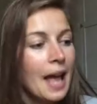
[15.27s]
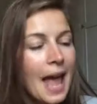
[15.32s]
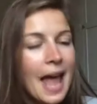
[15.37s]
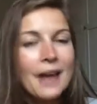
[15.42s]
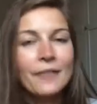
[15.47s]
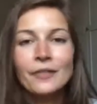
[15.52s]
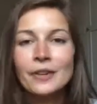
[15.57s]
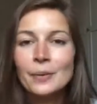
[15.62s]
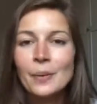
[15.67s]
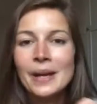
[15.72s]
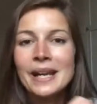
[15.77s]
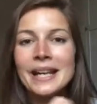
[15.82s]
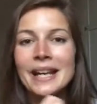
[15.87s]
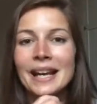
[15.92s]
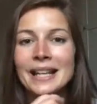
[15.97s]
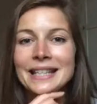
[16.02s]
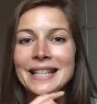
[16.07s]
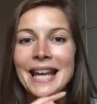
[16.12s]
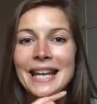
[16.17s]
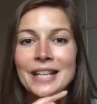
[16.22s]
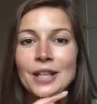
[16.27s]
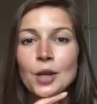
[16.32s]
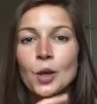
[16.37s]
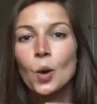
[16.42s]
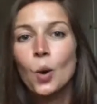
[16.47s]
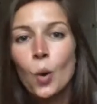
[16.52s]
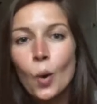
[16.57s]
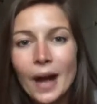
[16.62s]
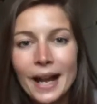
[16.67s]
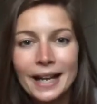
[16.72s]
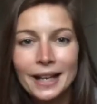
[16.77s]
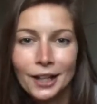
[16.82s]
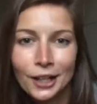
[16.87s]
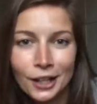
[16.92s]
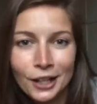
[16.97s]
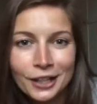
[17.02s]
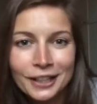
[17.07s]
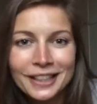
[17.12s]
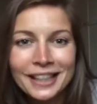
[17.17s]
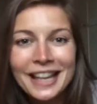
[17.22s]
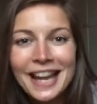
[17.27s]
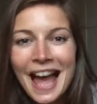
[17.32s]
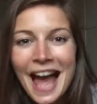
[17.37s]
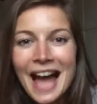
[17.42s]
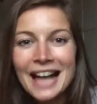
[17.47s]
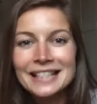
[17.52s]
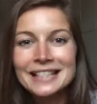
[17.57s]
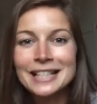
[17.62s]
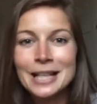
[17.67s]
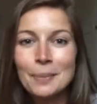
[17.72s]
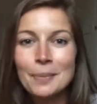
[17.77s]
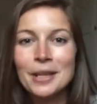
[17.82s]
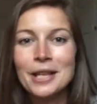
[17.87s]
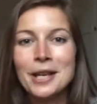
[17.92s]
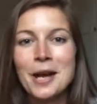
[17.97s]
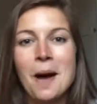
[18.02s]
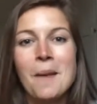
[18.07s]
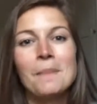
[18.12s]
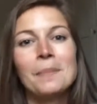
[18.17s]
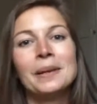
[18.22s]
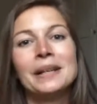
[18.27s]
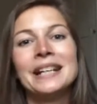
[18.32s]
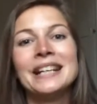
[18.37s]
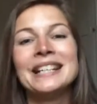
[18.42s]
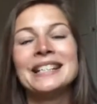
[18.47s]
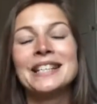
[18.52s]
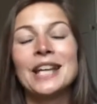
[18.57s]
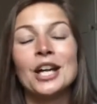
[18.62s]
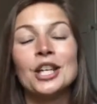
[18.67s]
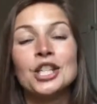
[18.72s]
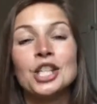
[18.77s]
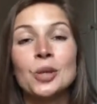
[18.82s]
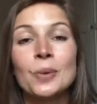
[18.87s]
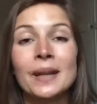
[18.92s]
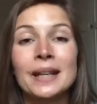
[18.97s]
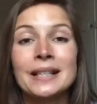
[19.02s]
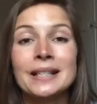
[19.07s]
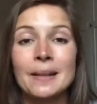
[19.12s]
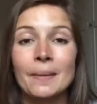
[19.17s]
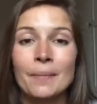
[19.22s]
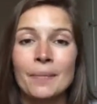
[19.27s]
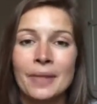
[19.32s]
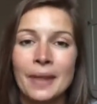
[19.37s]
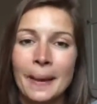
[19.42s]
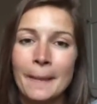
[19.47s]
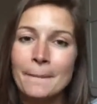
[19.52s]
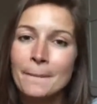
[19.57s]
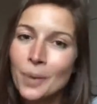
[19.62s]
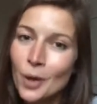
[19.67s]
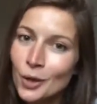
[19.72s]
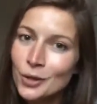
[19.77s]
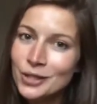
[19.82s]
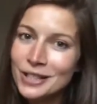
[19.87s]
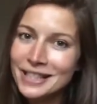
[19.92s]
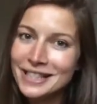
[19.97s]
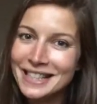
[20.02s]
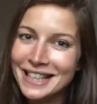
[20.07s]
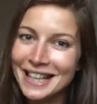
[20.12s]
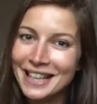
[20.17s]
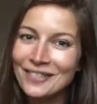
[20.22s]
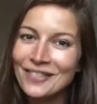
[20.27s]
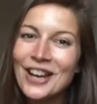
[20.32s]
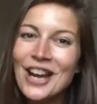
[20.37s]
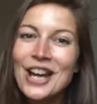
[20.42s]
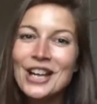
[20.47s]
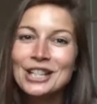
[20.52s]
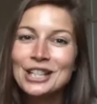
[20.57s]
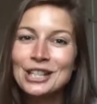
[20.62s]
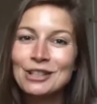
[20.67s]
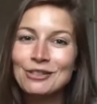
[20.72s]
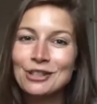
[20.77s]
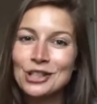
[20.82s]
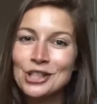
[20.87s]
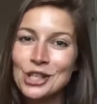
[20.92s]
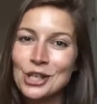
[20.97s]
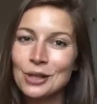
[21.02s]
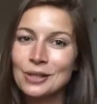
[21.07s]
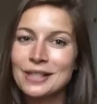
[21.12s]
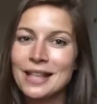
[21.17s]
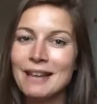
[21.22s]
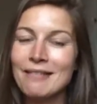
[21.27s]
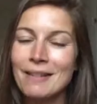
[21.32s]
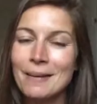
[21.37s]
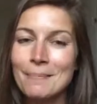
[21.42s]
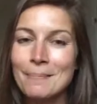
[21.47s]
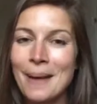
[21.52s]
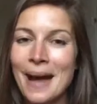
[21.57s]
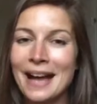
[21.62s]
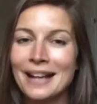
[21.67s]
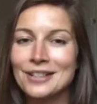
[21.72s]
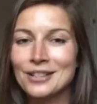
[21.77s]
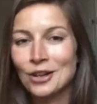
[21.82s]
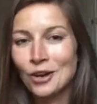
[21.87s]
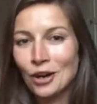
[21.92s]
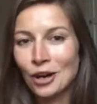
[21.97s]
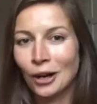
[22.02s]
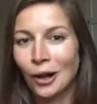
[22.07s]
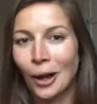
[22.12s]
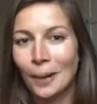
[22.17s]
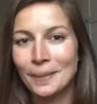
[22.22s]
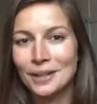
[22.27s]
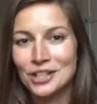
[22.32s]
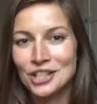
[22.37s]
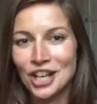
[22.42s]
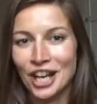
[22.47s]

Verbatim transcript: Every week, I take a quick look at some of the companies that are doing something positive to reduce their impact on climate